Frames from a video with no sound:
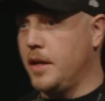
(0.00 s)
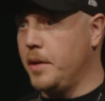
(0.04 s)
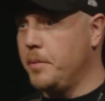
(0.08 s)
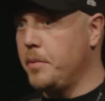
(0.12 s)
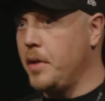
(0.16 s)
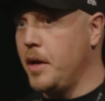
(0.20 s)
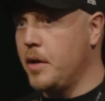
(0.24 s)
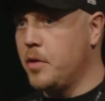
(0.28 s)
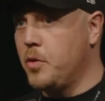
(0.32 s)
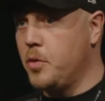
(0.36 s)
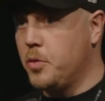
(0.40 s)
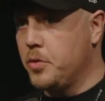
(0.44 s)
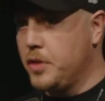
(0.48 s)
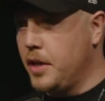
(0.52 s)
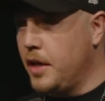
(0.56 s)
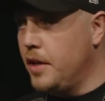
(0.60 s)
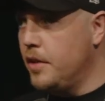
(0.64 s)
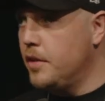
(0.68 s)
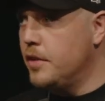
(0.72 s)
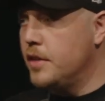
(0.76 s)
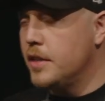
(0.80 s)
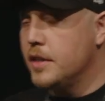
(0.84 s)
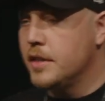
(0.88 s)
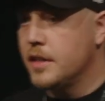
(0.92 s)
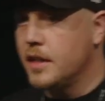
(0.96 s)
I go
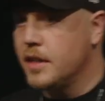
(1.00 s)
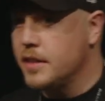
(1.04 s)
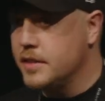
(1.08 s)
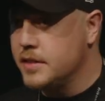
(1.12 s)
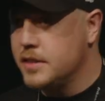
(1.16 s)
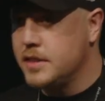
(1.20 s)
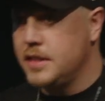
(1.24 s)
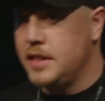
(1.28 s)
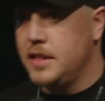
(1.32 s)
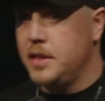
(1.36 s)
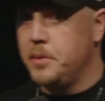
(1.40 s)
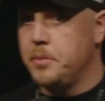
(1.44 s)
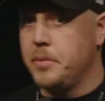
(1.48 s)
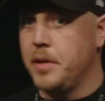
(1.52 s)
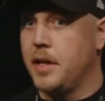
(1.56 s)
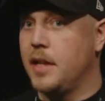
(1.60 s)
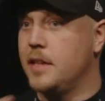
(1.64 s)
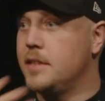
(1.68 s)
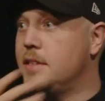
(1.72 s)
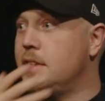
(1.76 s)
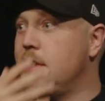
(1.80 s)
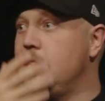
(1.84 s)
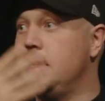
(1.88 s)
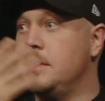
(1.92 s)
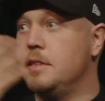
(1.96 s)
there and I see him, and I
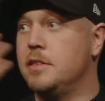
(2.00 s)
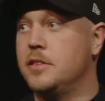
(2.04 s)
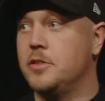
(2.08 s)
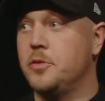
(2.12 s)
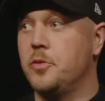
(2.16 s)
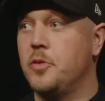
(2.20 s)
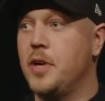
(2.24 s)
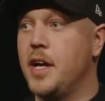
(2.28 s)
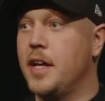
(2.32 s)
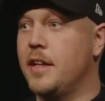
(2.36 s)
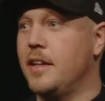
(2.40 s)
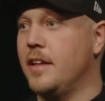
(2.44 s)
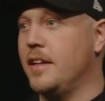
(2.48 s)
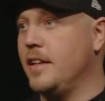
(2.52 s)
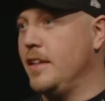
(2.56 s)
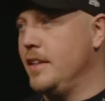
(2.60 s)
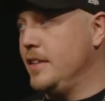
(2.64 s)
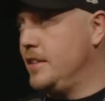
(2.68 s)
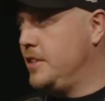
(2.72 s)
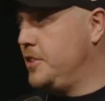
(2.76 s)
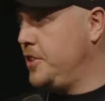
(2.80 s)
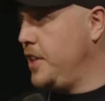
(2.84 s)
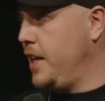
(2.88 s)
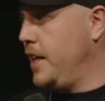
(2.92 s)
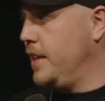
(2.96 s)
see he's radically
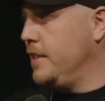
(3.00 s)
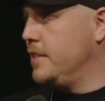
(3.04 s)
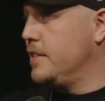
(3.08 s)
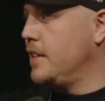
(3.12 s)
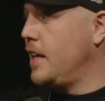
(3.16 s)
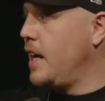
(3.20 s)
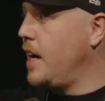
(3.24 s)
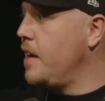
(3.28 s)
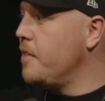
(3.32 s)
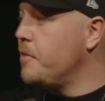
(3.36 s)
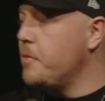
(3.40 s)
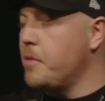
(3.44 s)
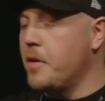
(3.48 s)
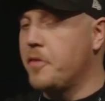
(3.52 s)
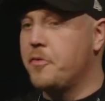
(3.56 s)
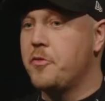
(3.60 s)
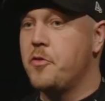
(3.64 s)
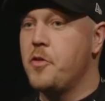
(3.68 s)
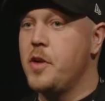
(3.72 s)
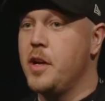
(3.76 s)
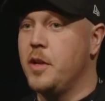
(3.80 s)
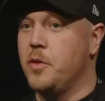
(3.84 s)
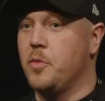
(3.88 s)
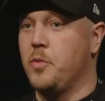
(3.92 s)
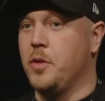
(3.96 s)
changed. I have my
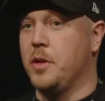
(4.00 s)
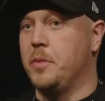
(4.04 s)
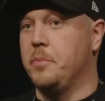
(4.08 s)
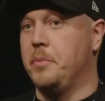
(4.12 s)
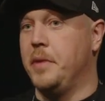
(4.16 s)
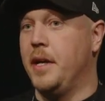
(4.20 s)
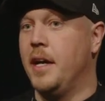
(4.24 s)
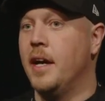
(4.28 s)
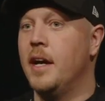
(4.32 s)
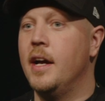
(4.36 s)
friend with me,